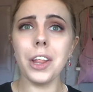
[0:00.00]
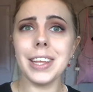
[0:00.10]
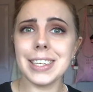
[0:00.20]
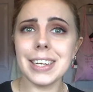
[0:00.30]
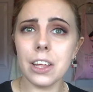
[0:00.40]

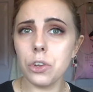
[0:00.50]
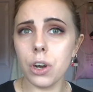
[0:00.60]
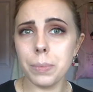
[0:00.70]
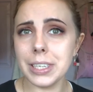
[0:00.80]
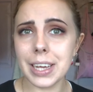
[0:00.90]
There's another
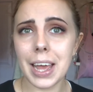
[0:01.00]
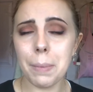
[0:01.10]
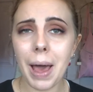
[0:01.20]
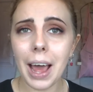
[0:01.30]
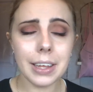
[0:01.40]
Urban Decay
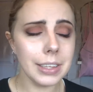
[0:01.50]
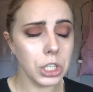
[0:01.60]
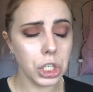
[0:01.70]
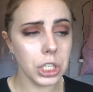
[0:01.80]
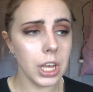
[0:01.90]
palette
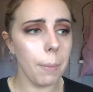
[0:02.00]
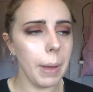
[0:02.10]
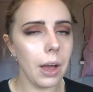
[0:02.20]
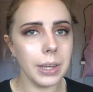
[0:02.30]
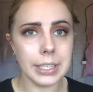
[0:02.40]
that's just come
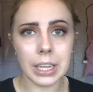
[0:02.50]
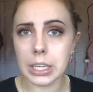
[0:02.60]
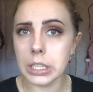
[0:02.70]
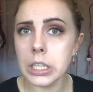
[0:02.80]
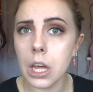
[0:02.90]
out. It's like
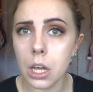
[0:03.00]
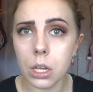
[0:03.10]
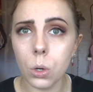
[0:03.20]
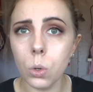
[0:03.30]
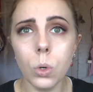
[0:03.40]
a
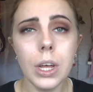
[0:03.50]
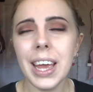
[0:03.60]
circle.